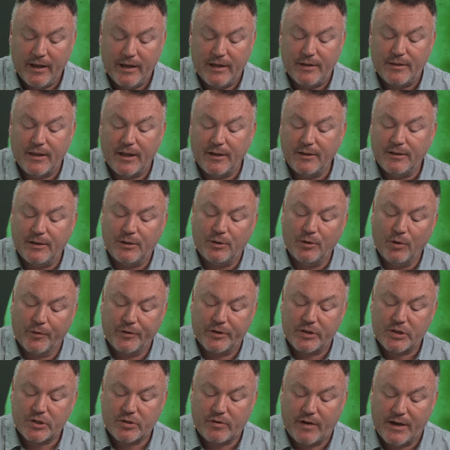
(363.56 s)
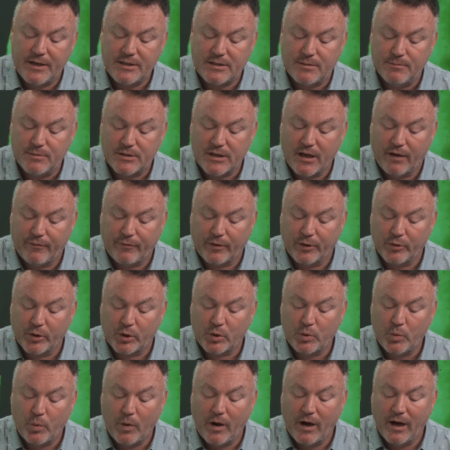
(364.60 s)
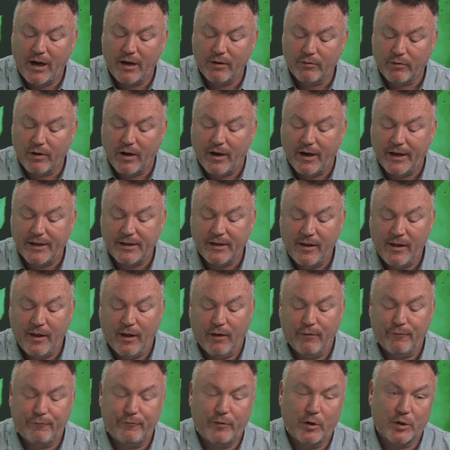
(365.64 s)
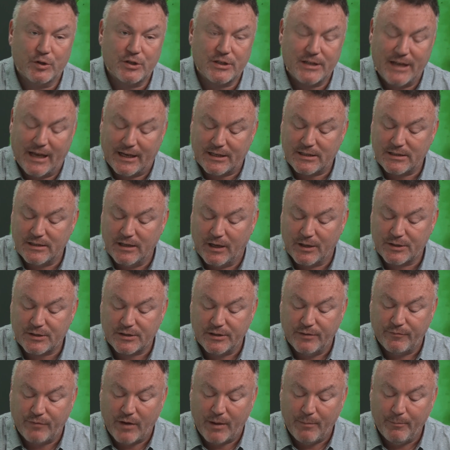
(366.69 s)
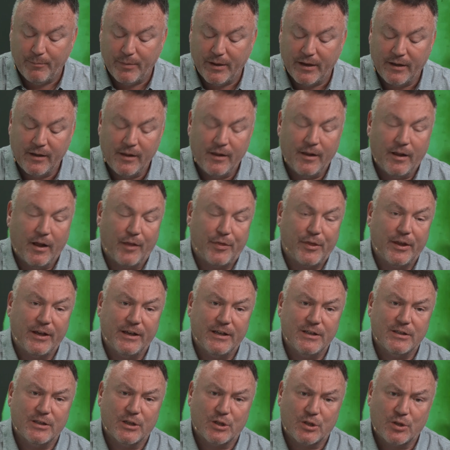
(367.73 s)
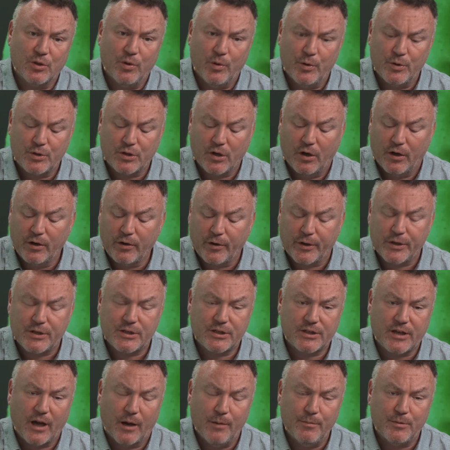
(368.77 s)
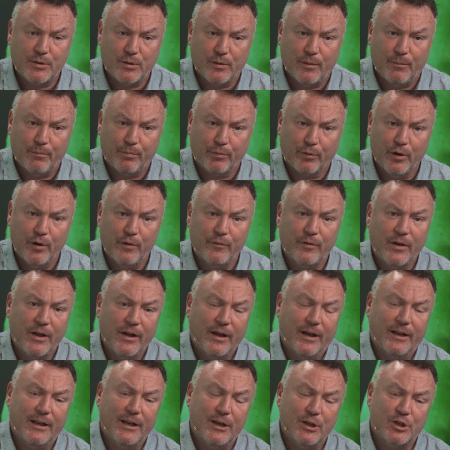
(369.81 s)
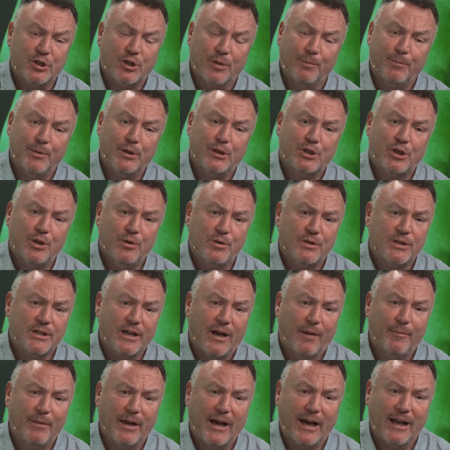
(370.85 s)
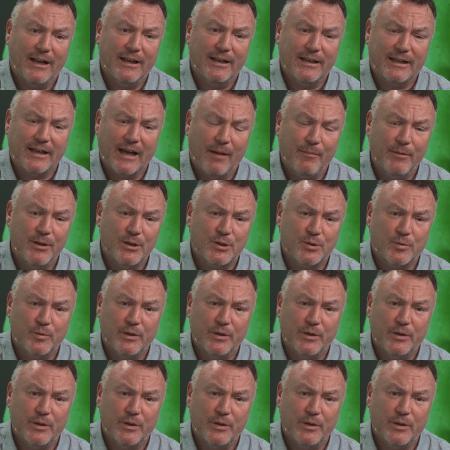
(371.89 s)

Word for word: He then did not disgrace himself under a quiet ride at Ffos Las last November. I think he's the sort thought he's got a lot of scope to improve and he should be shooting up the handicap this